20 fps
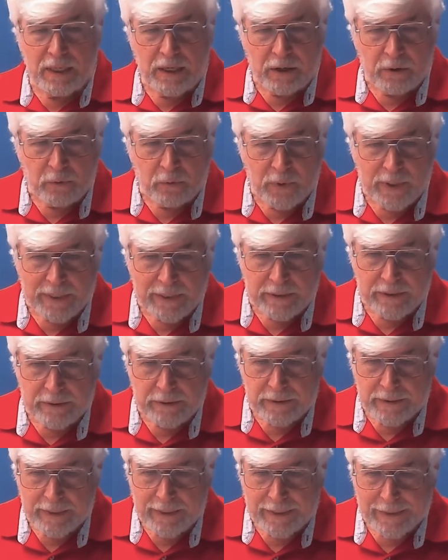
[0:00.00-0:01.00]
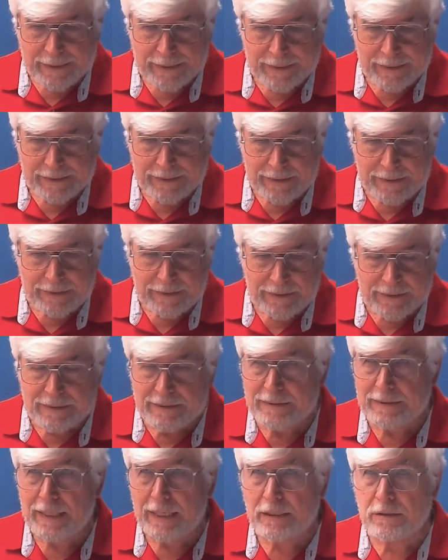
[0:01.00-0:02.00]
where it
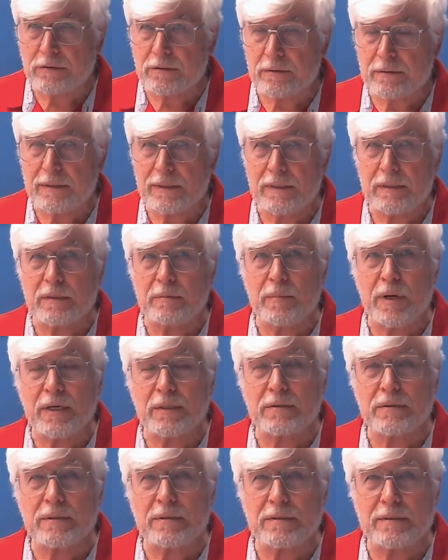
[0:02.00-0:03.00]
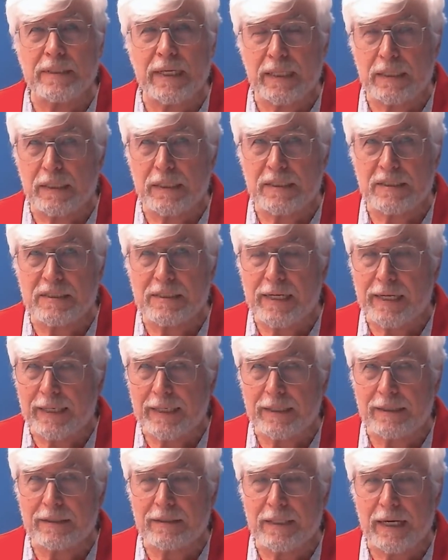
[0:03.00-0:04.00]
is actually the most deadly
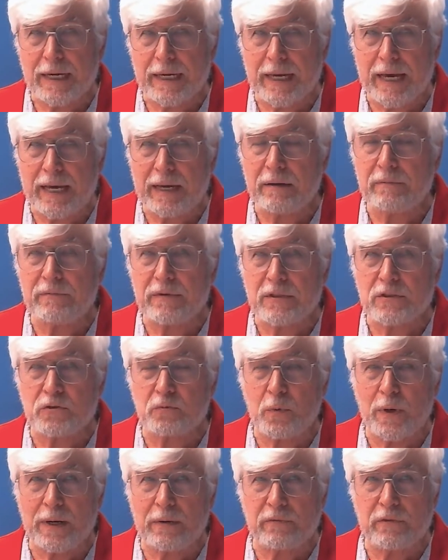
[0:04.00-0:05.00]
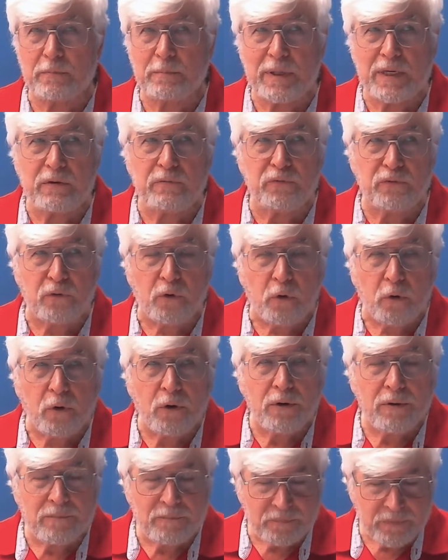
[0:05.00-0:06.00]
snake they have. It's one of the big
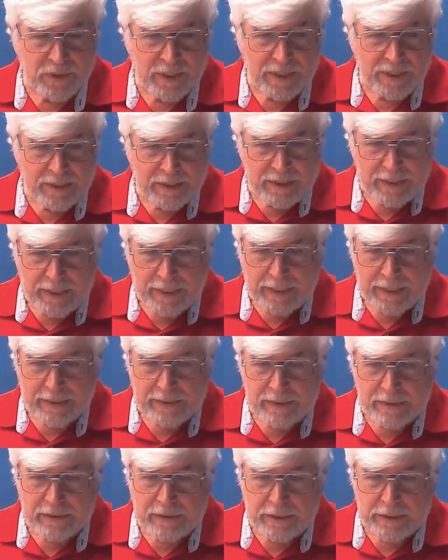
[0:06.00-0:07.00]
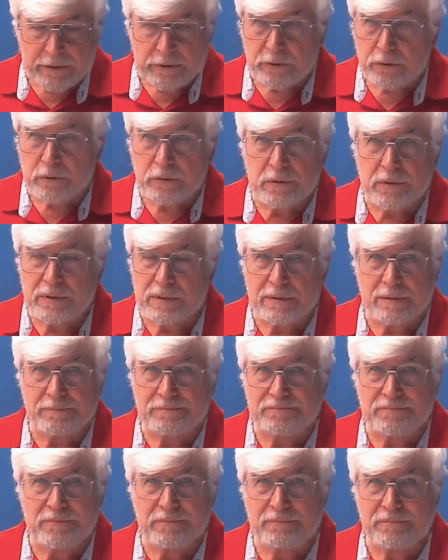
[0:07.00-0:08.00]
four, and it kills
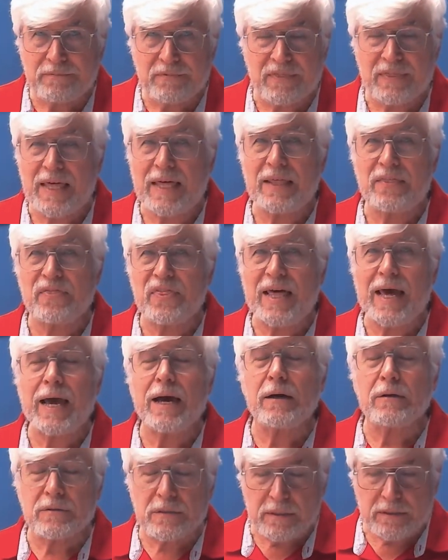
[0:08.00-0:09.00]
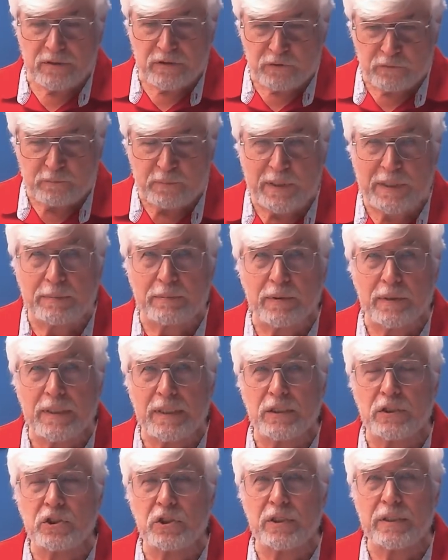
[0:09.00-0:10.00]
thousands of people
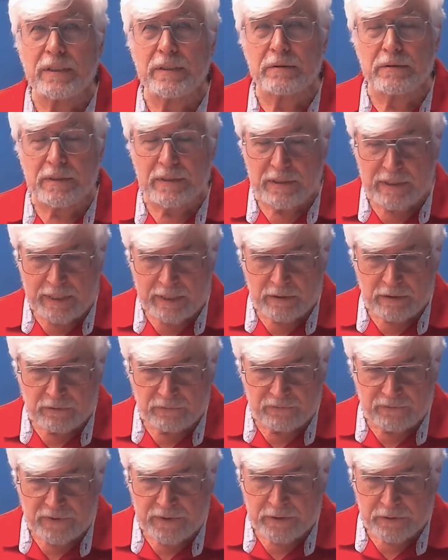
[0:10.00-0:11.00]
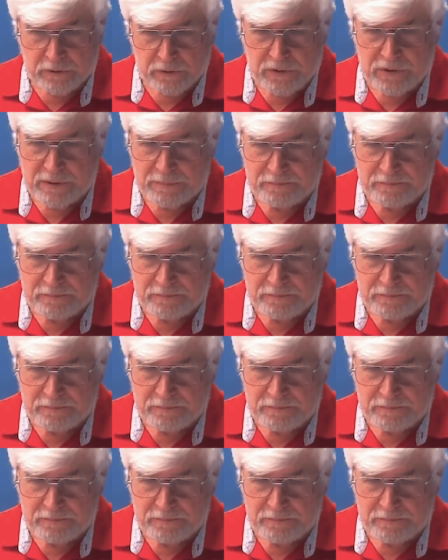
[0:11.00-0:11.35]
each year in the fields.